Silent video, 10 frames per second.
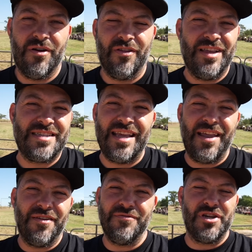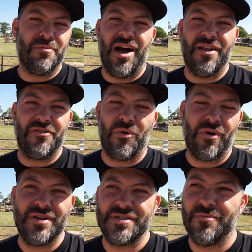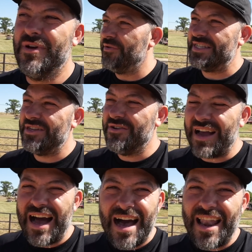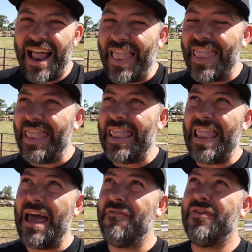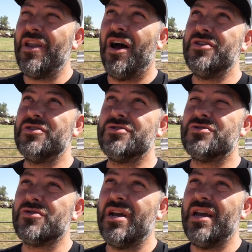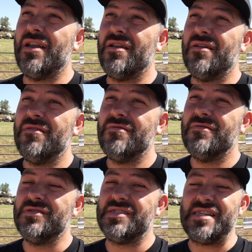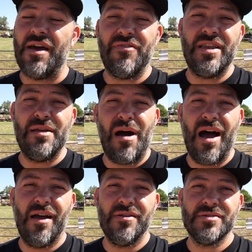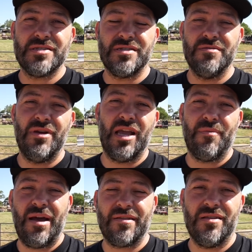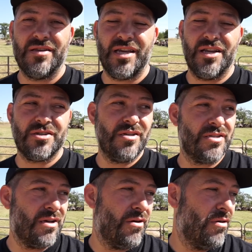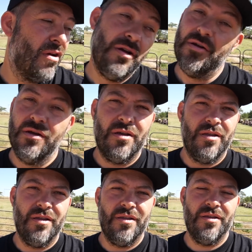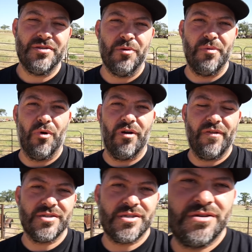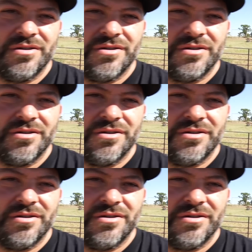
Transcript: or at least the end of Gymkhana tourism. We still got 1,170 miles to make it back to Los Angeles, so there'll still be more of us.